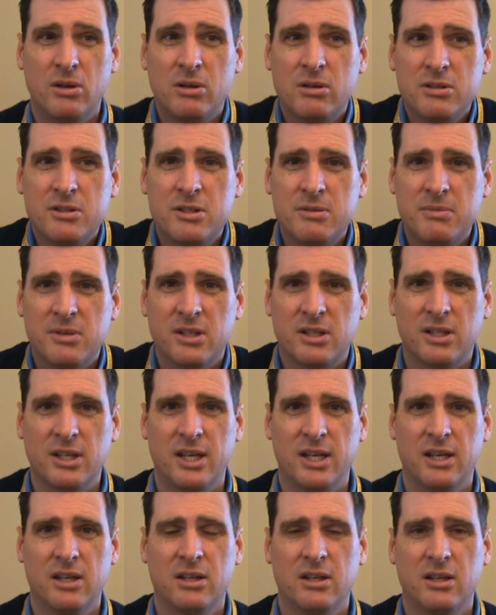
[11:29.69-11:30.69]

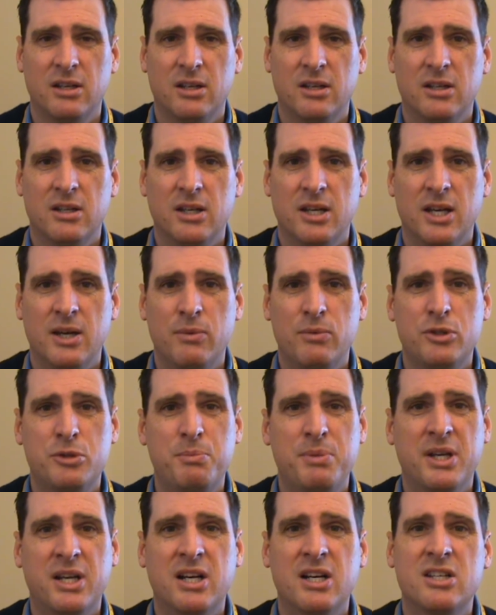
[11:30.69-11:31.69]
ultimately, it
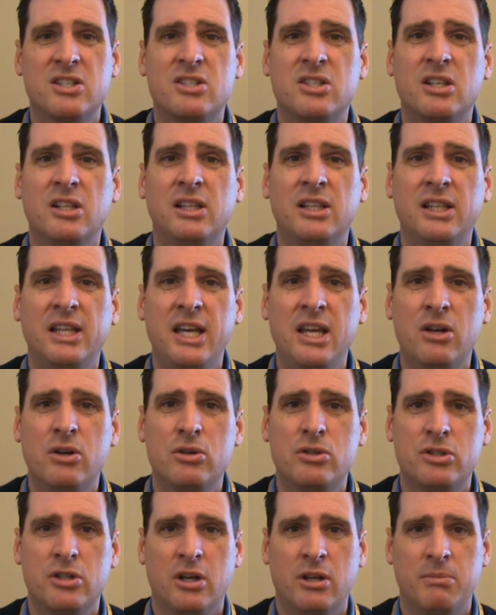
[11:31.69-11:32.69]
was because the
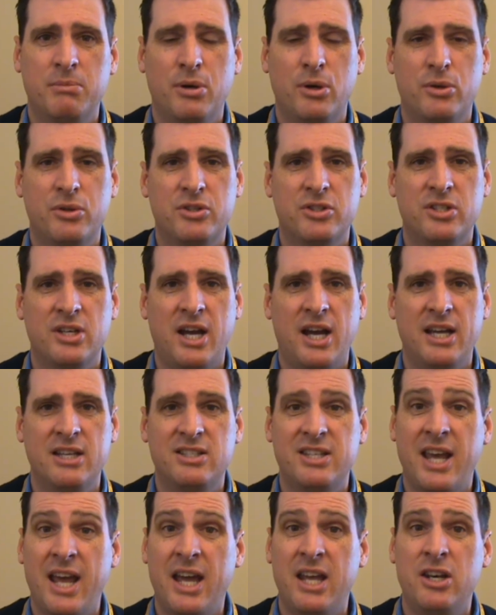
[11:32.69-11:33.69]
leaders on both
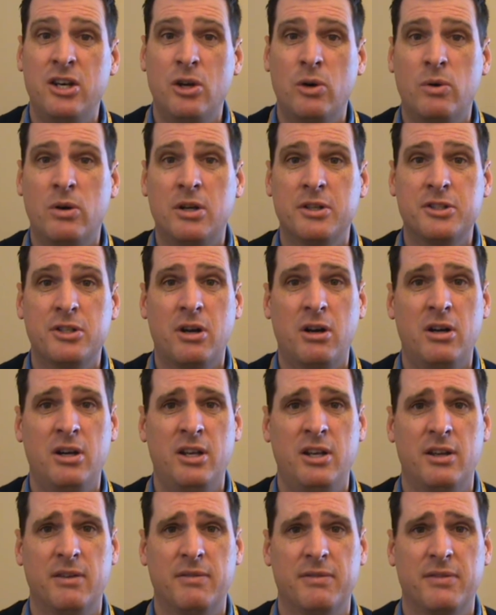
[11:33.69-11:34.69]
sides had no
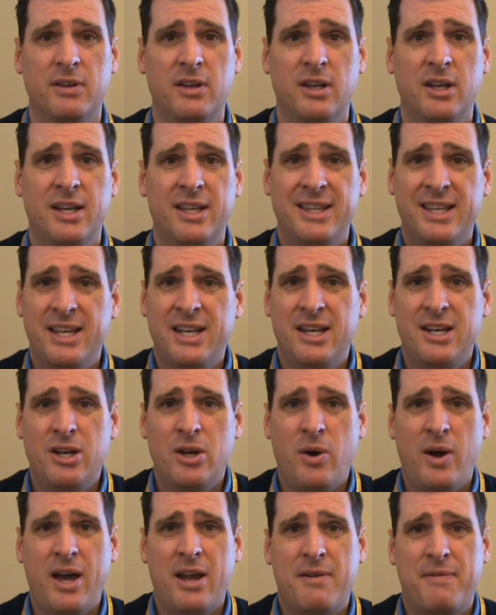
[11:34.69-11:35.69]
alternative. They didn't
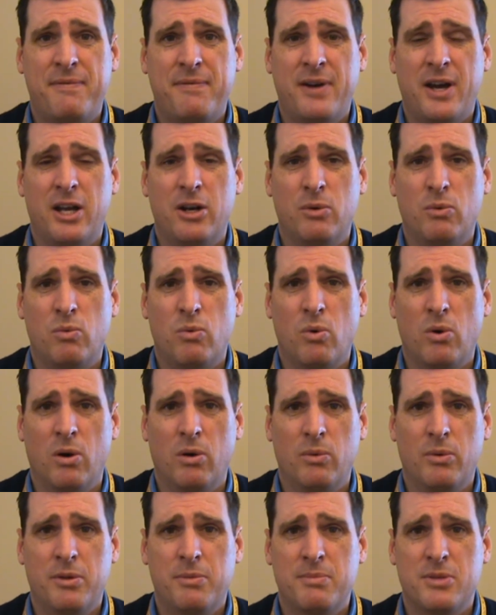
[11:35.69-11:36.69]
know how to fight a
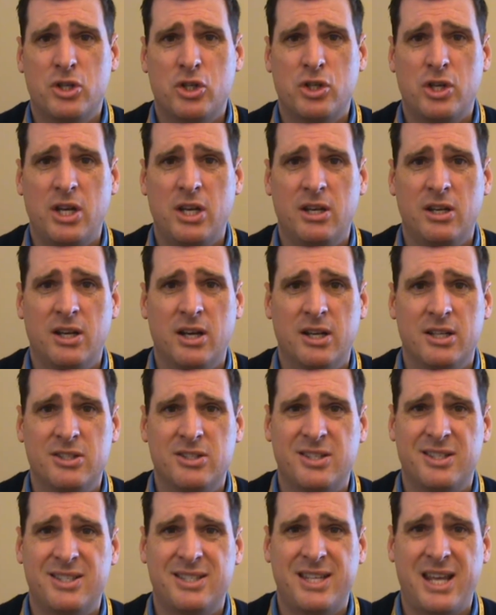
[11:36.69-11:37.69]
war with machine
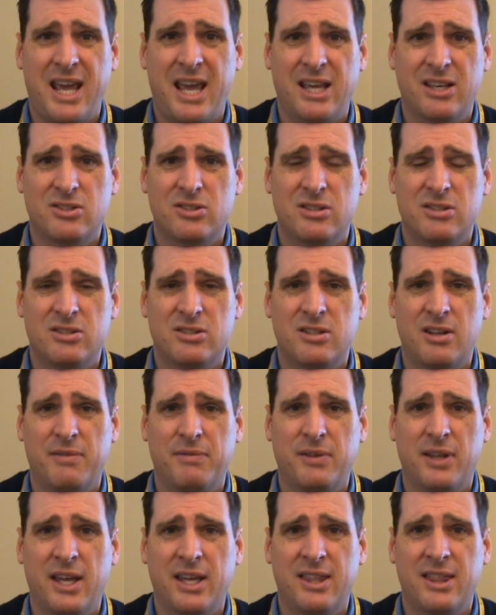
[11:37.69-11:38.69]
guns and tanks and
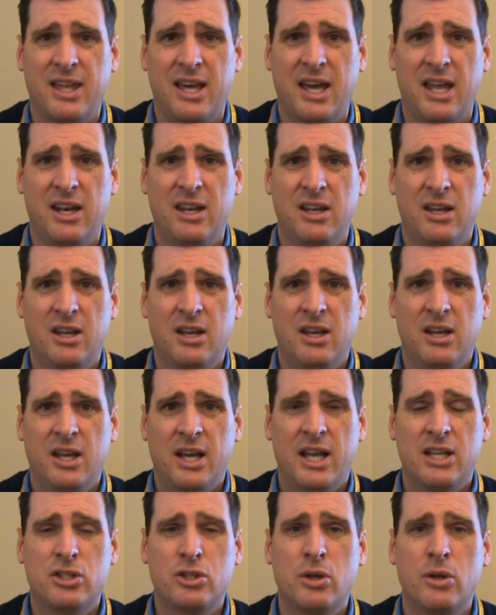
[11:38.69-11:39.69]
stuff like that.
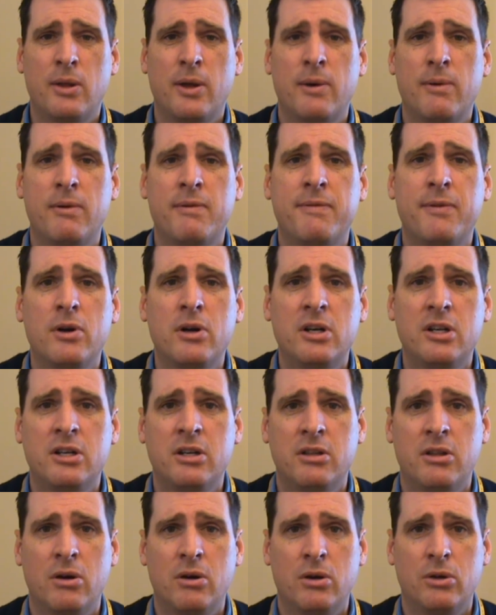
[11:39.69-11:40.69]
And so they
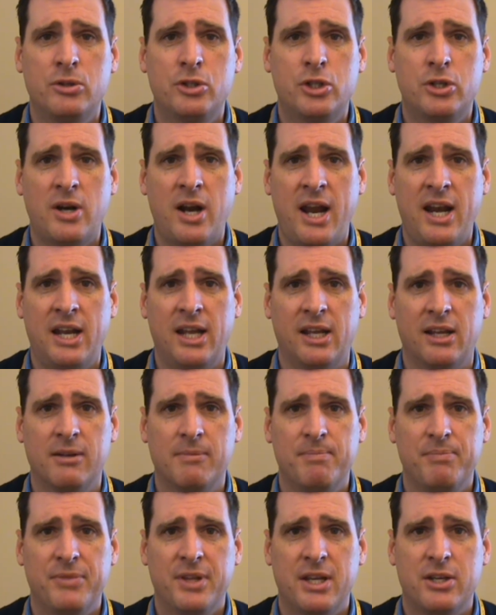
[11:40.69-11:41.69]
reverted to their old training
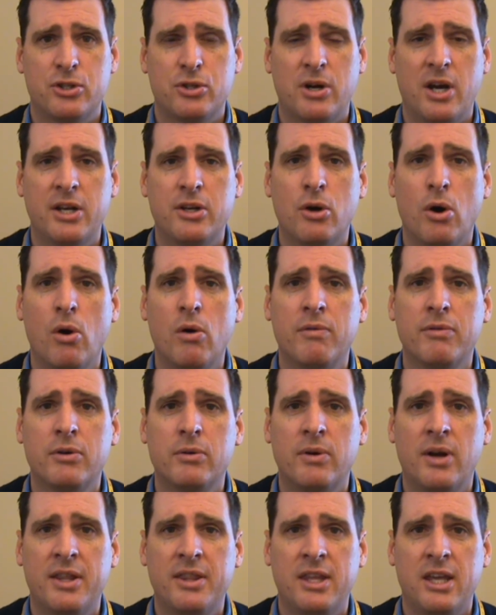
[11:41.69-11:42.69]
and tried to
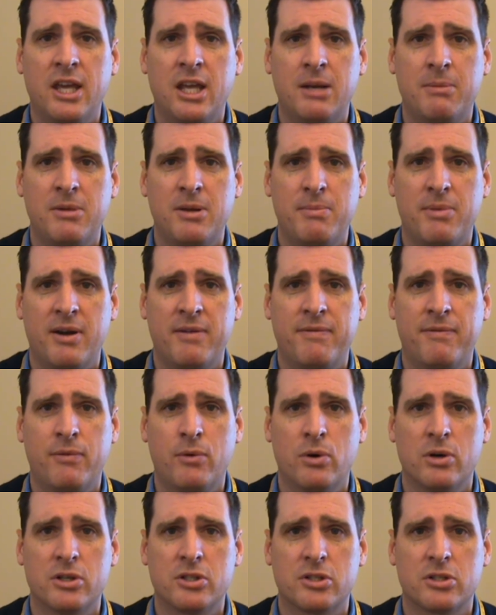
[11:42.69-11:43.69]
overrun the enemy by
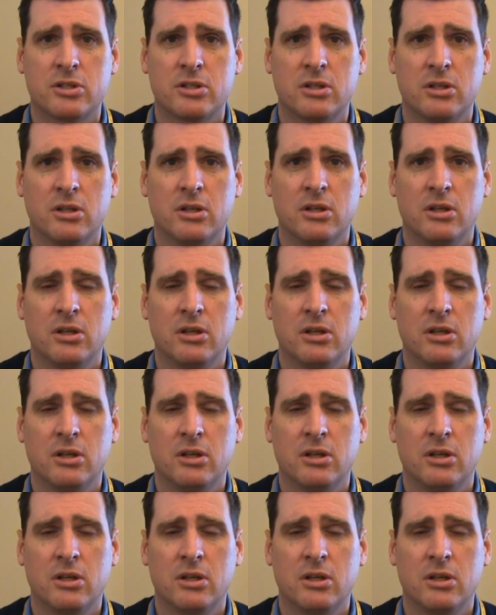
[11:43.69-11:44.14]
force.